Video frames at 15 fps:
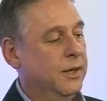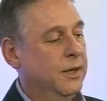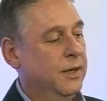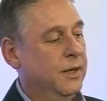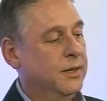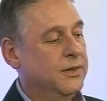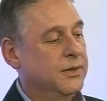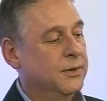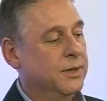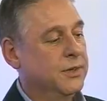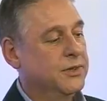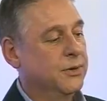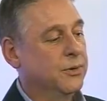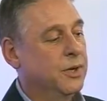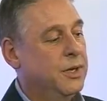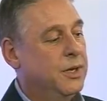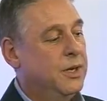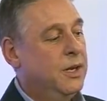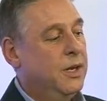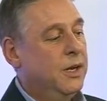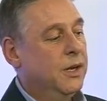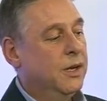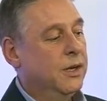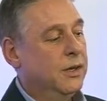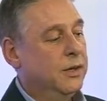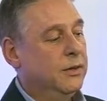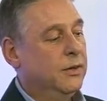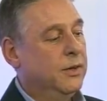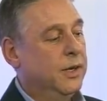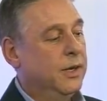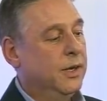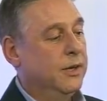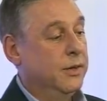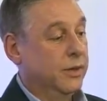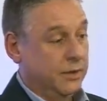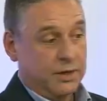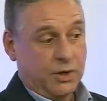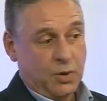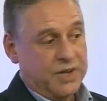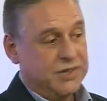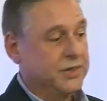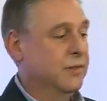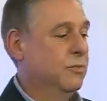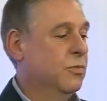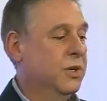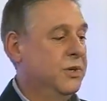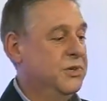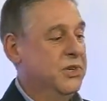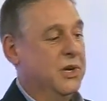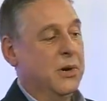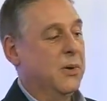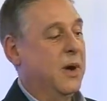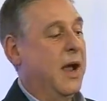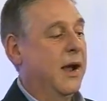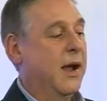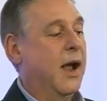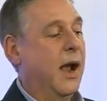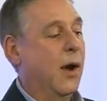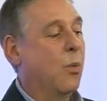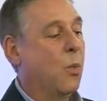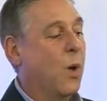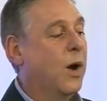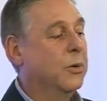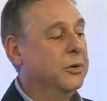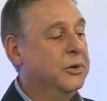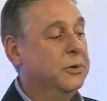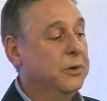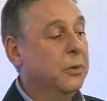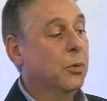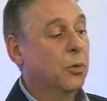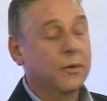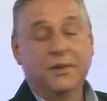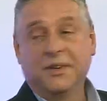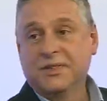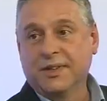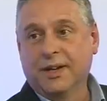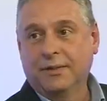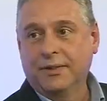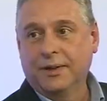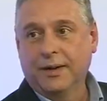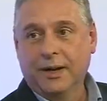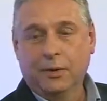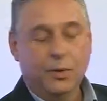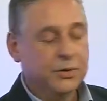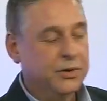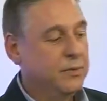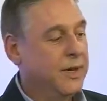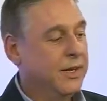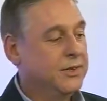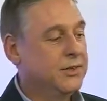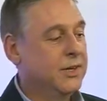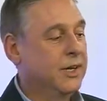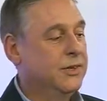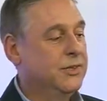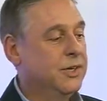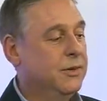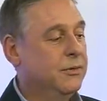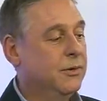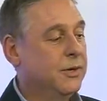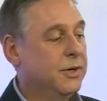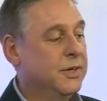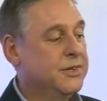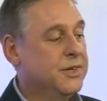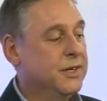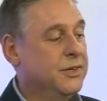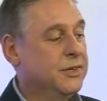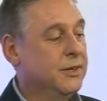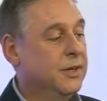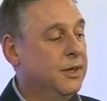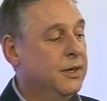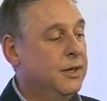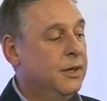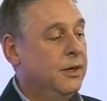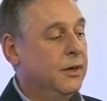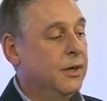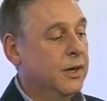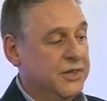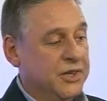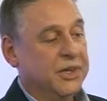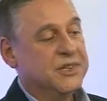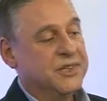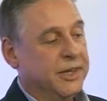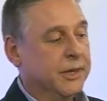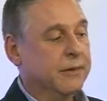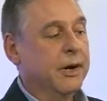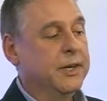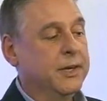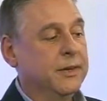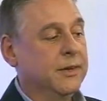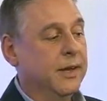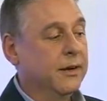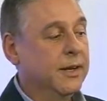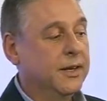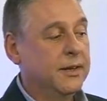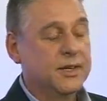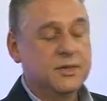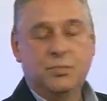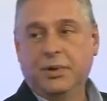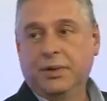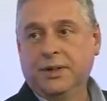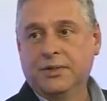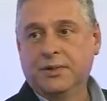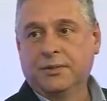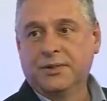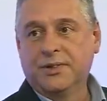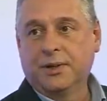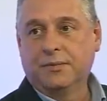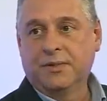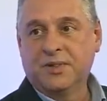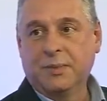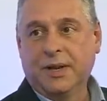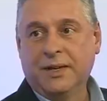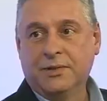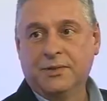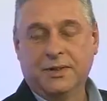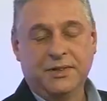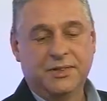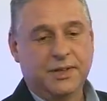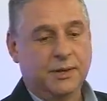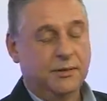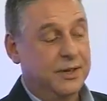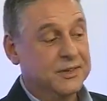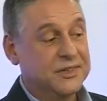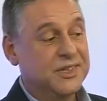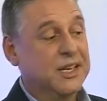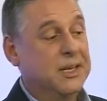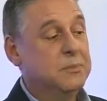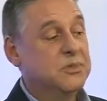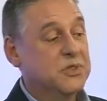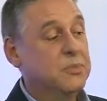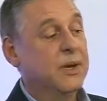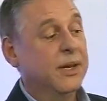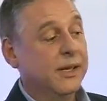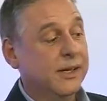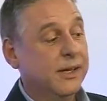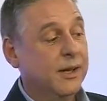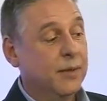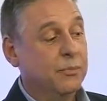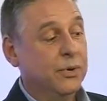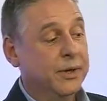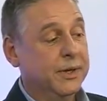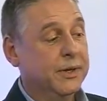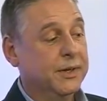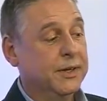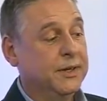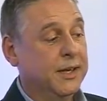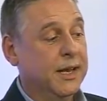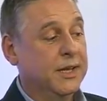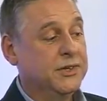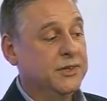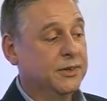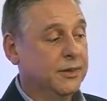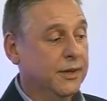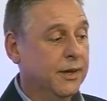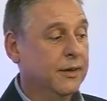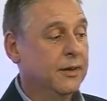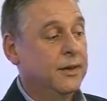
into it at all. And the question was, how well do you do all of this stuff? How well do you manage change in your organisation? So you can see the gradient there. That's pretty sort of self-explanatory. So there seems to be a pretty good indication that